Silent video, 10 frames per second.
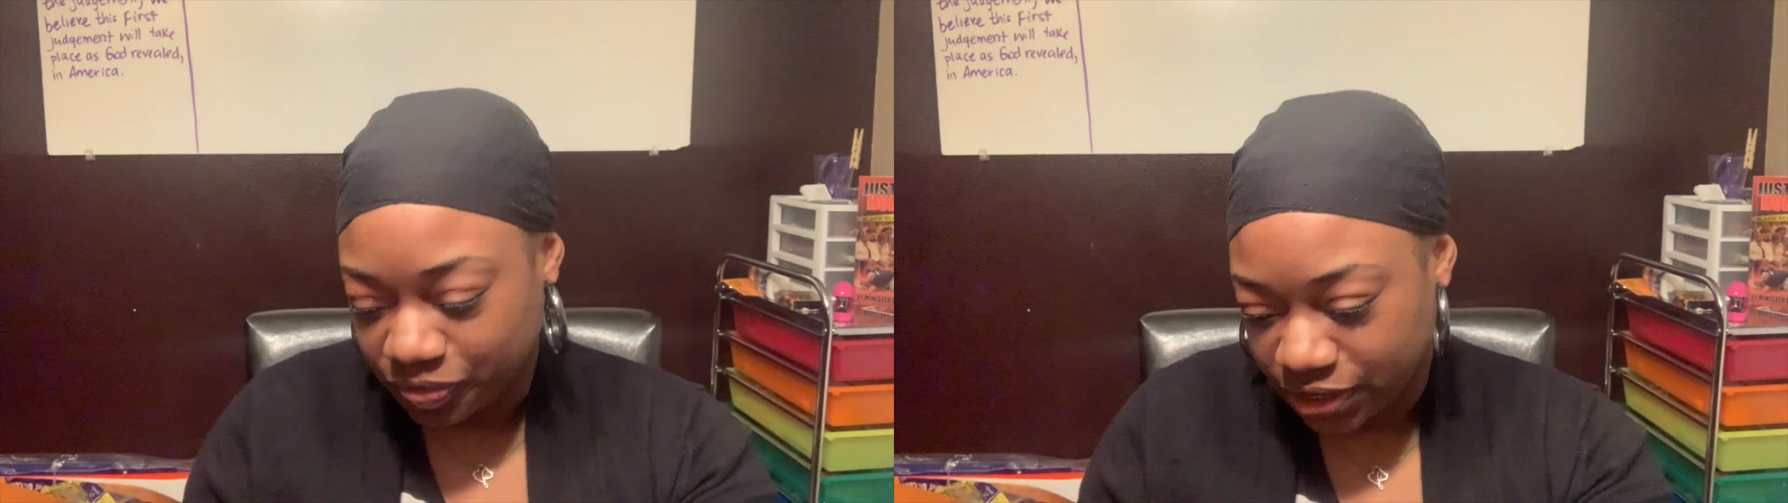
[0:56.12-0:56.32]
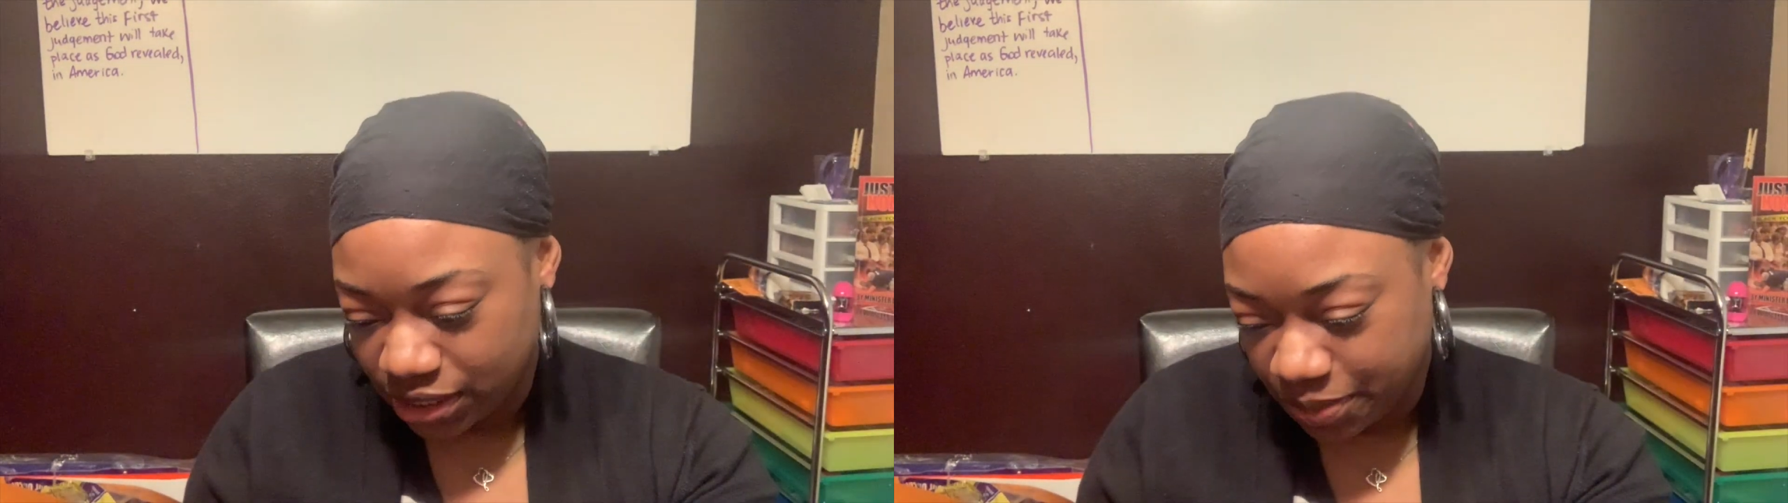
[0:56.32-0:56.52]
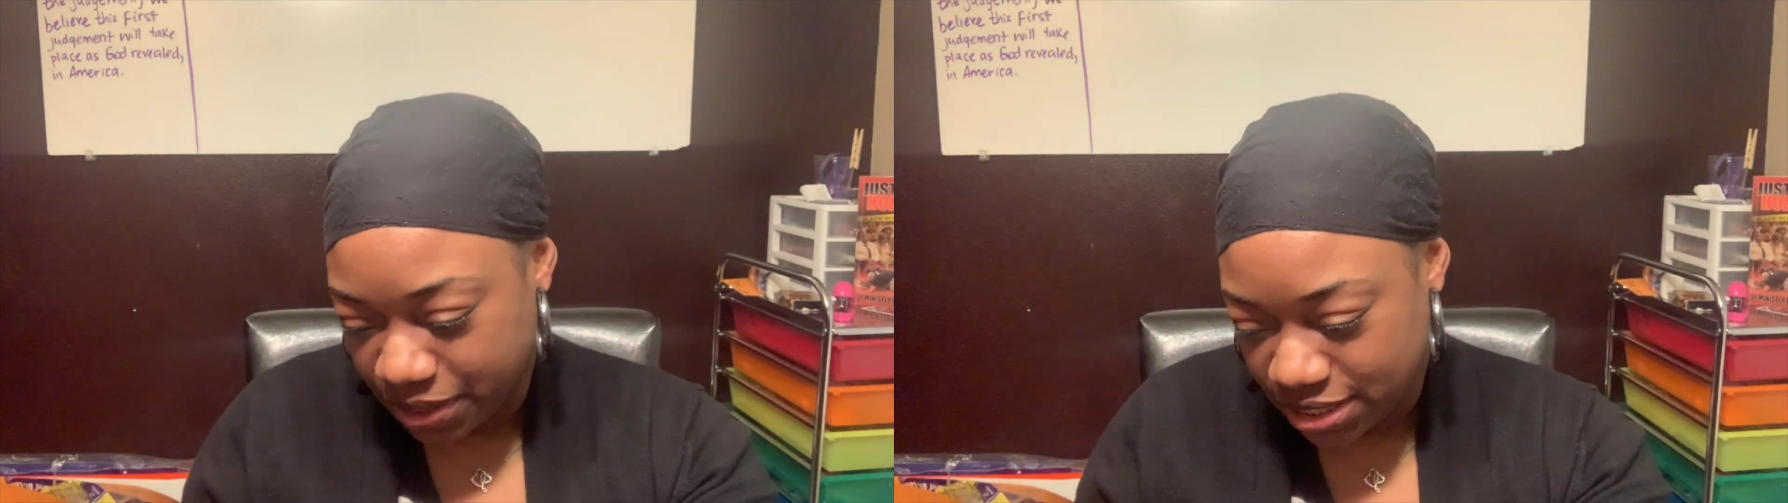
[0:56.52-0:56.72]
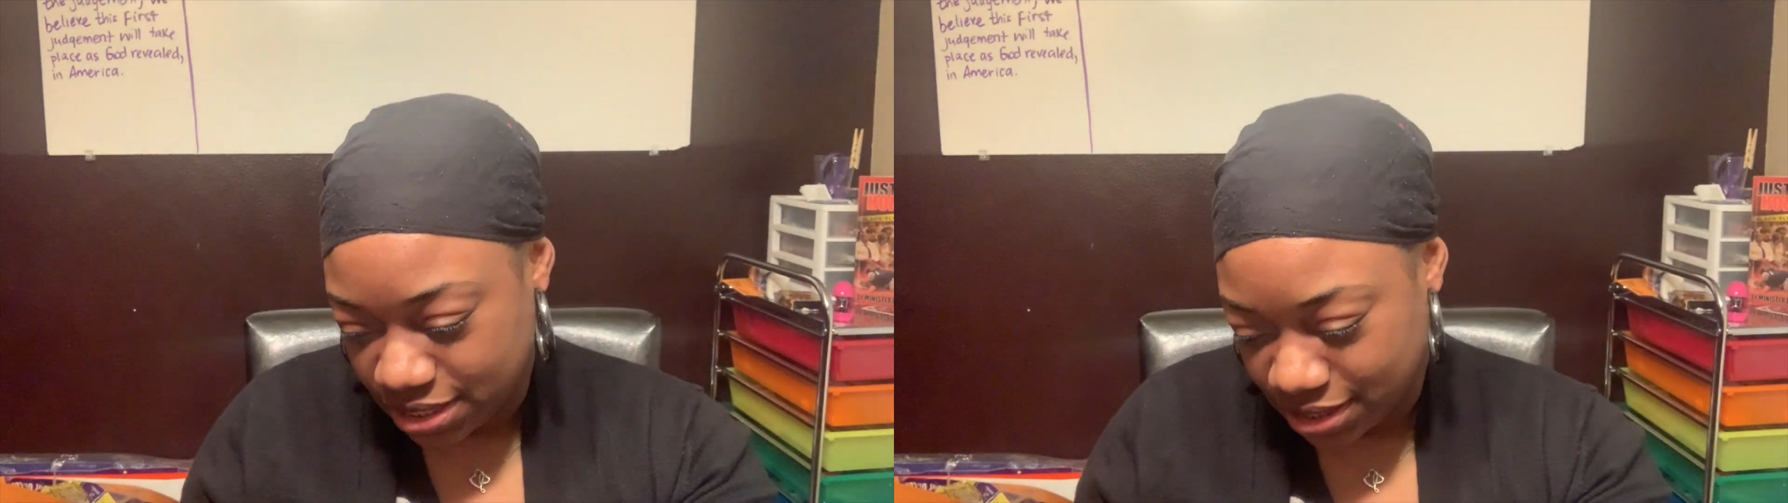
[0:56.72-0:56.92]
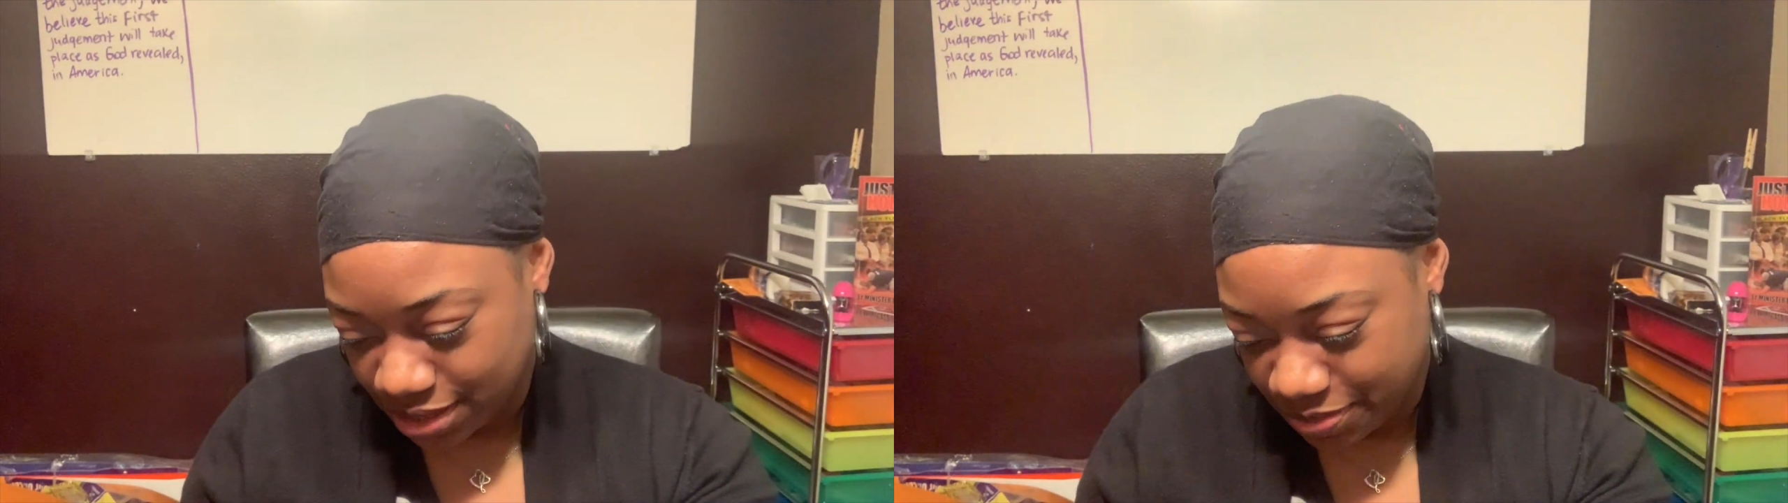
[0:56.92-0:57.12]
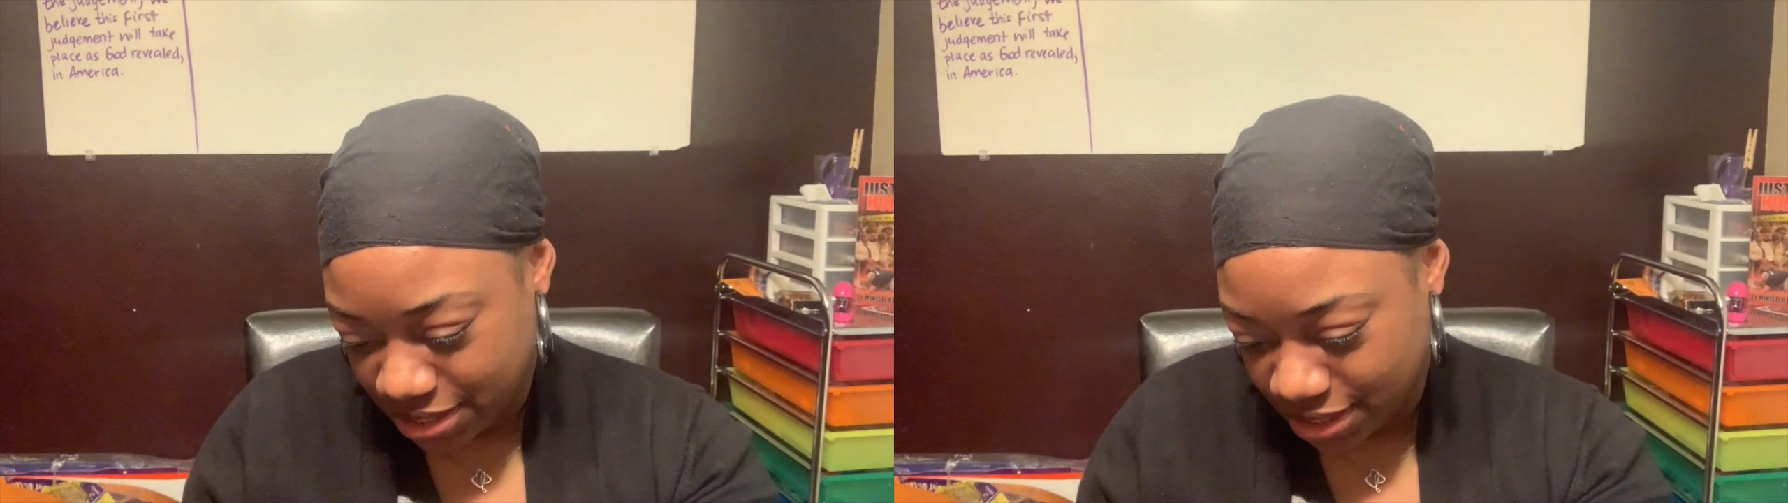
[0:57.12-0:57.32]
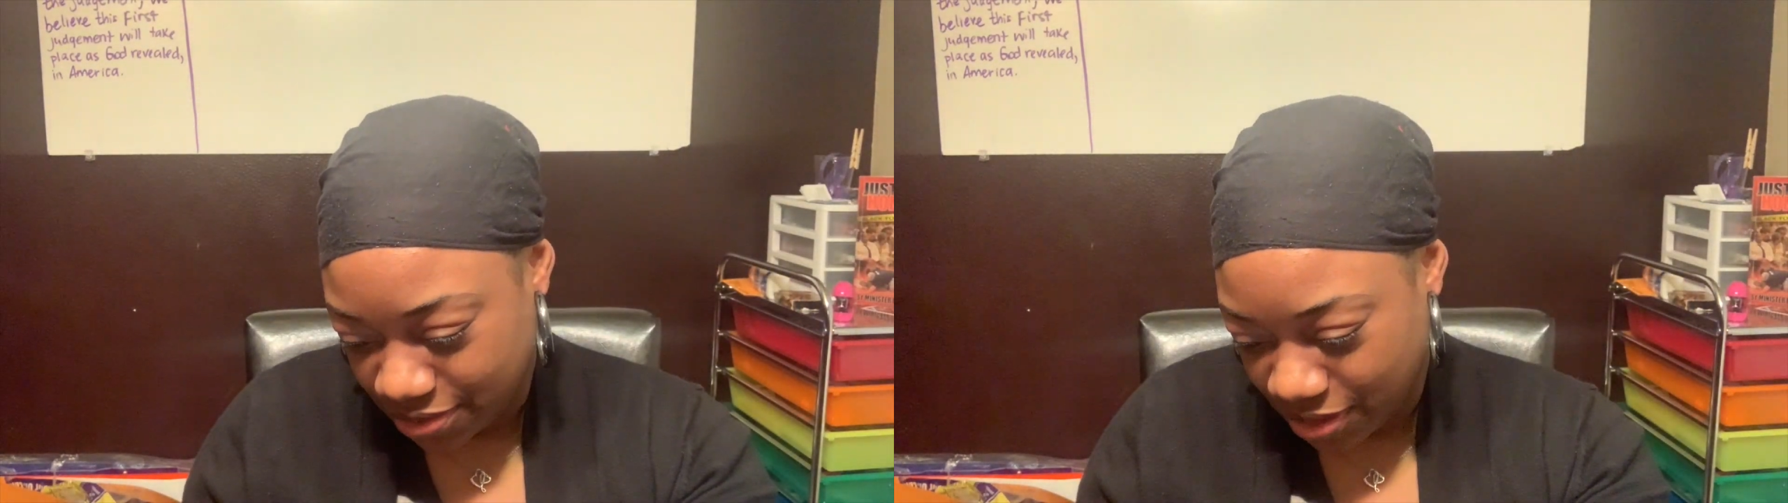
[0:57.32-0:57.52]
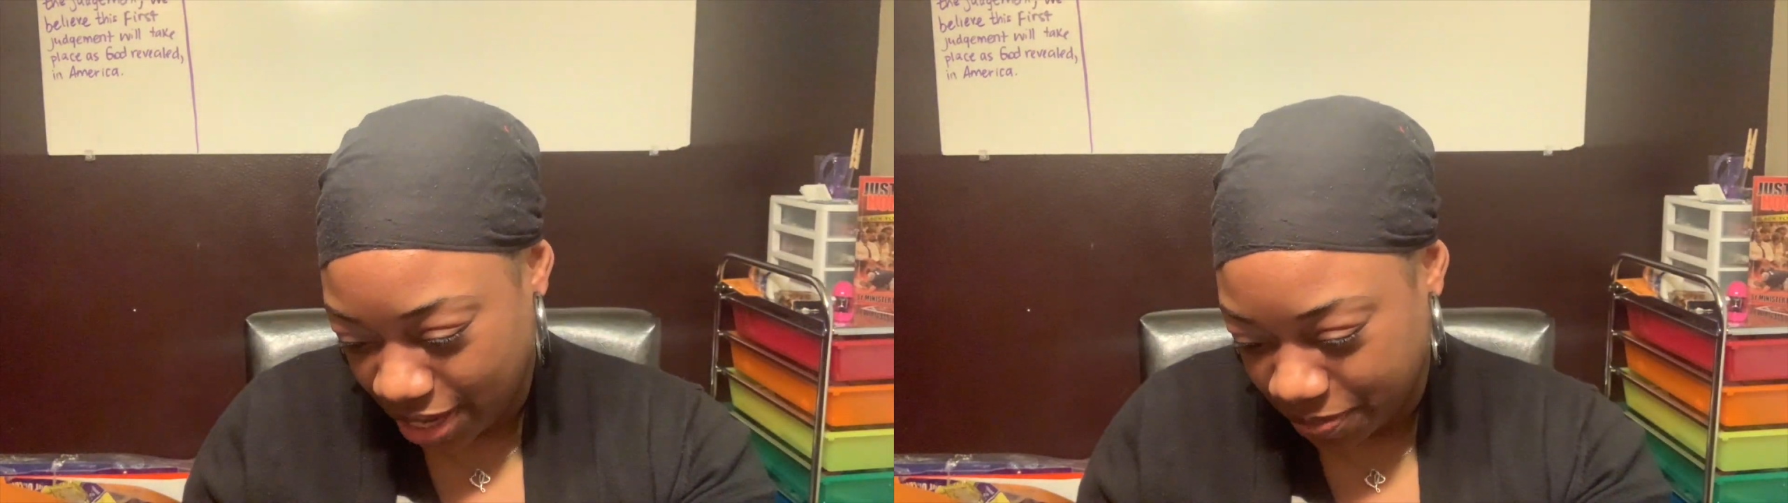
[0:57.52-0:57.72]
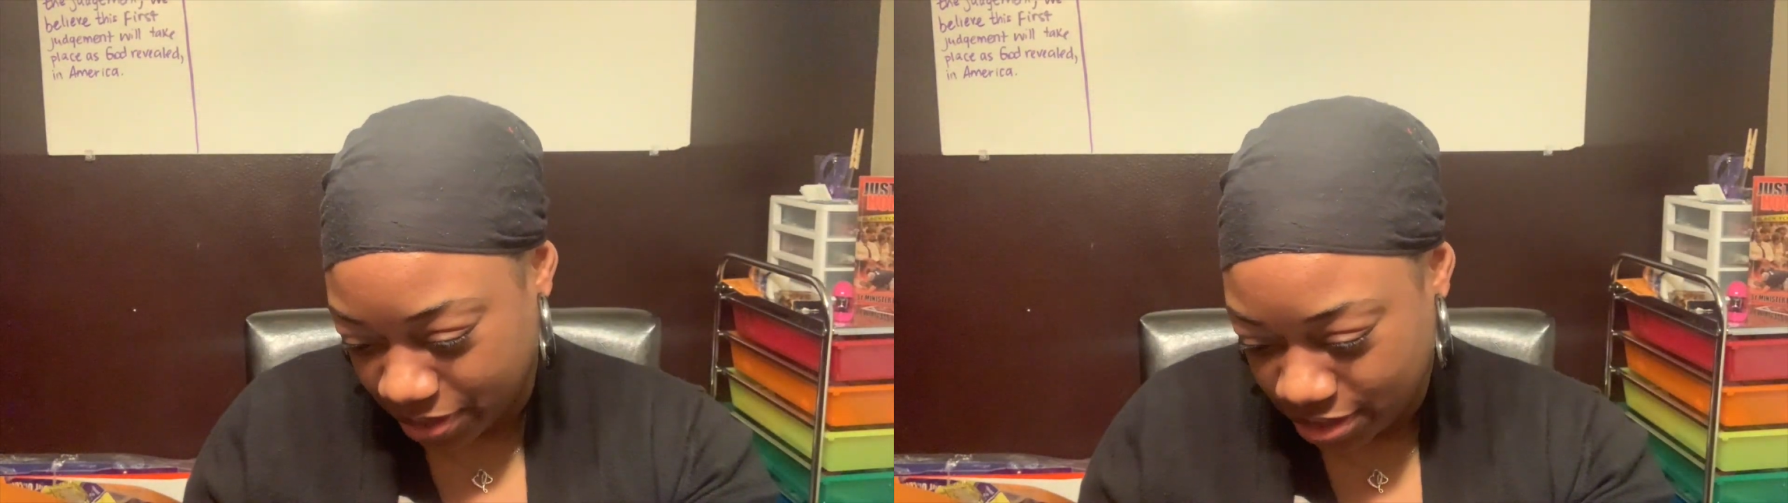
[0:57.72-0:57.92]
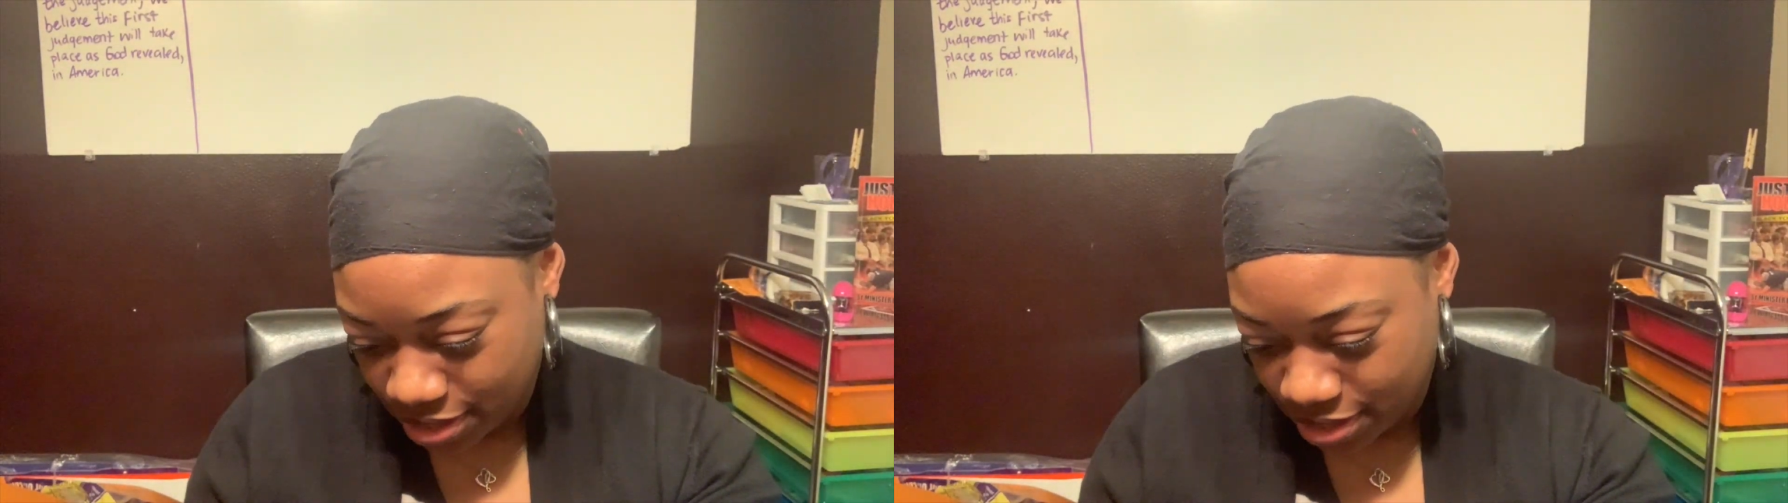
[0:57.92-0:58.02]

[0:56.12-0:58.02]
let me tell you what happened.